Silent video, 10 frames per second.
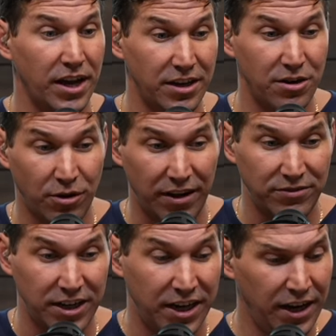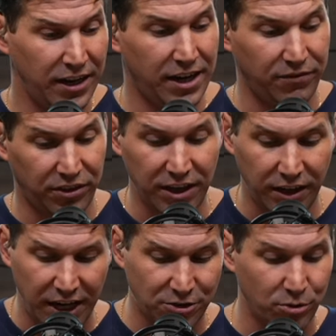Eh, you don't have to give
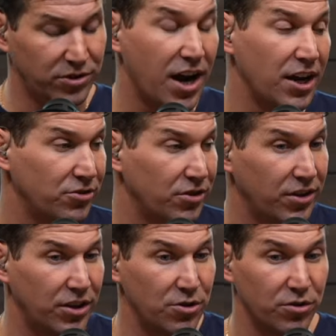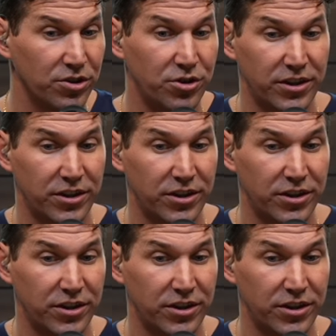theological doctrine on the Eucharist.